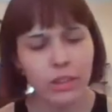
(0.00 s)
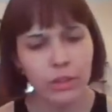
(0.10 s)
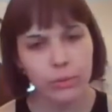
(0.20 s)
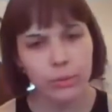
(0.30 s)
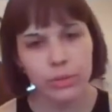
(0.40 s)

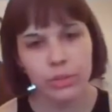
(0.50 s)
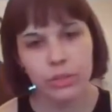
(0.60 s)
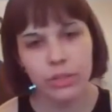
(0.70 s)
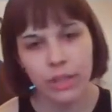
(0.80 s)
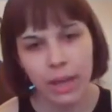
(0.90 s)

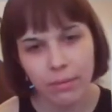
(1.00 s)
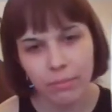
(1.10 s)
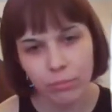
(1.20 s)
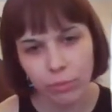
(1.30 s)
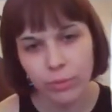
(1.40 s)

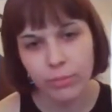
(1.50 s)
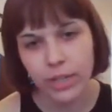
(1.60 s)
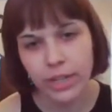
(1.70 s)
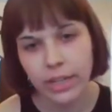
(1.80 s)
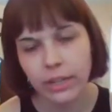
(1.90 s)
that room
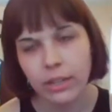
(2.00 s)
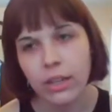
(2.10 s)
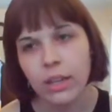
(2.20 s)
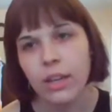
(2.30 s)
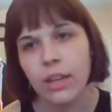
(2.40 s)
done,
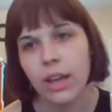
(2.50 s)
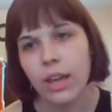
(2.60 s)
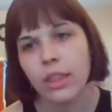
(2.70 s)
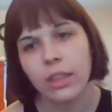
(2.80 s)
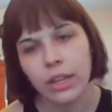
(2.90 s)

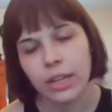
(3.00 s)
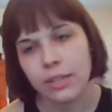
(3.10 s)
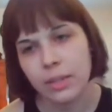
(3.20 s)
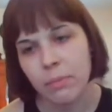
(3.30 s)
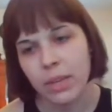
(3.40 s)
and then, like I
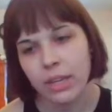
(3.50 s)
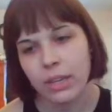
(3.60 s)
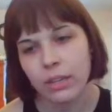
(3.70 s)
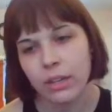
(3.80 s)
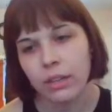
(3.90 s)
said,
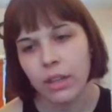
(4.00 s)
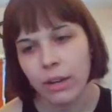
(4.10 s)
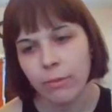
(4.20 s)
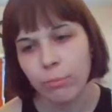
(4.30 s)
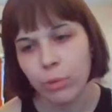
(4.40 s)
making a
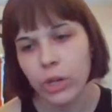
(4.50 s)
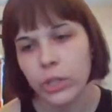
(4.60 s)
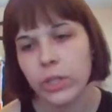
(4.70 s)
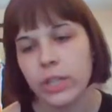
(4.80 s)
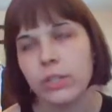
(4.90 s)
lot of
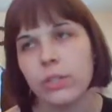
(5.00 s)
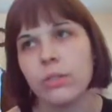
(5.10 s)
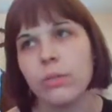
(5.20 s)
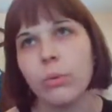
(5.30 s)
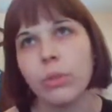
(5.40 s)

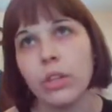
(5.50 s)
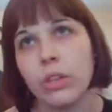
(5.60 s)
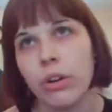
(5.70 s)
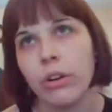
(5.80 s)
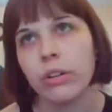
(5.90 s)
progress on the
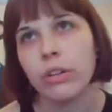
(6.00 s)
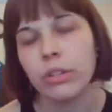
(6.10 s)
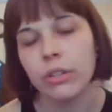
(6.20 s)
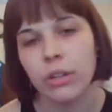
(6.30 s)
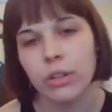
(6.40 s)
yard
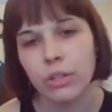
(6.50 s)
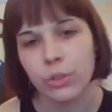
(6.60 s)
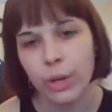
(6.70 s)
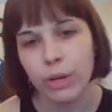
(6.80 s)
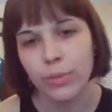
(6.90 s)

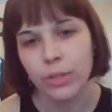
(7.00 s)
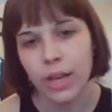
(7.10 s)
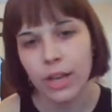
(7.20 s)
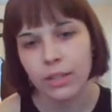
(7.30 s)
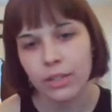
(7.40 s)
also helped a
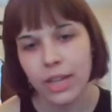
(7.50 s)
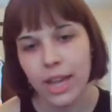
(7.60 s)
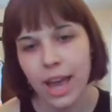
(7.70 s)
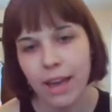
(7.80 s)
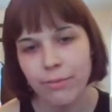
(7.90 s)
lot because I
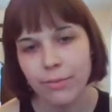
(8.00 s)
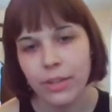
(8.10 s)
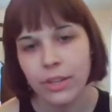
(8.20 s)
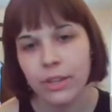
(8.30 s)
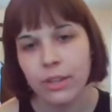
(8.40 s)
have
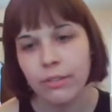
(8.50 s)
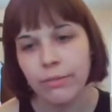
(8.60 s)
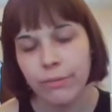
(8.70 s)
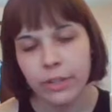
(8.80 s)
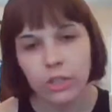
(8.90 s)

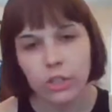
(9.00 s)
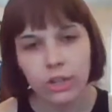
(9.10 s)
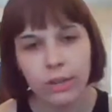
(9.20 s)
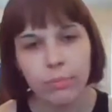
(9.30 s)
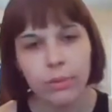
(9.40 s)
finished
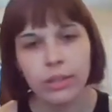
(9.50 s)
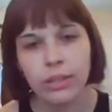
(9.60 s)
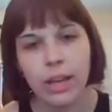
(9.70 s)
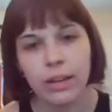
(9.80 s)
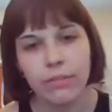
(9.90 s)
up a
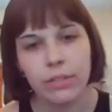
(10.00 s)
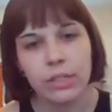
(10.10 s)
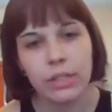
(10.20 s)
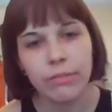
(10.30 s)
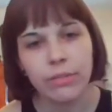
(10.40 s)
lot of the
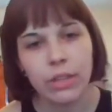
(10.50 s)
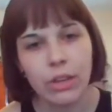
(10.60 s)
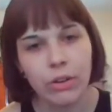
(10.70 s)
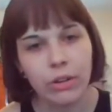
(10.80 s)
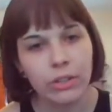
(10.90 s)
stuff in the
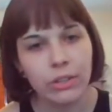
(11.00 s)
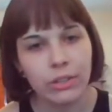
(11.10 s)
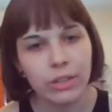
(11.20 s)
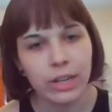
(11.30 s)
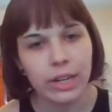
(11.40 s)
yard
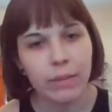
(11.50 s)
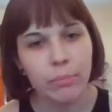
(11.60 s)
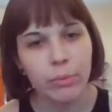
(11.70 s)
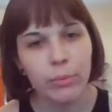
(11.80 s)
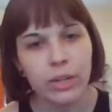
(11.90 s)
that I had
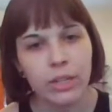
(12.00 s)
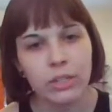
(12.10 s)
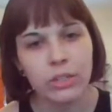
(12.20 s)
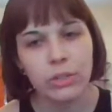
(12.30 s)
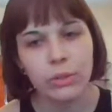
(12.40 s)
been
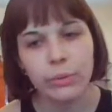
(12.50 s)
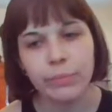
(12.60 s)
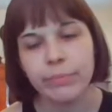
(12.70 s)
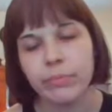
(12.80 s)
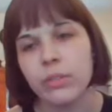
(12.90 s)
wanting to
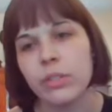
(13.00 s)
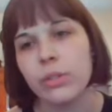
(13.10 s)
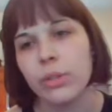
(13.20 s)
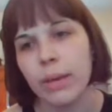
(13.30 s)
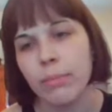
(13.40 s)
do.
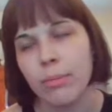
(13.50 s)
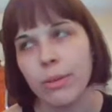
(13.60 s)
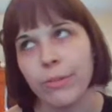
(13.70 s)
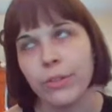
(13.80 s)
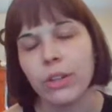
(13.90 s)
So that made
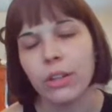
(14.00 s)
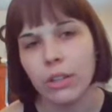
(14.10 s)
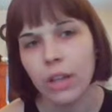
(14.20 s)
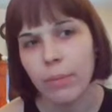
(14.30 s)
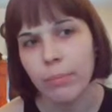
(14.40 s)
me feel a
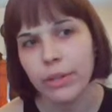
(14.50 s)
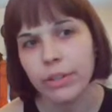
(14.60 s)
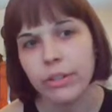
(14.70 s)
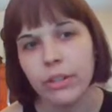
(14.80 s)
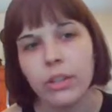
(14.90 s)
lot better.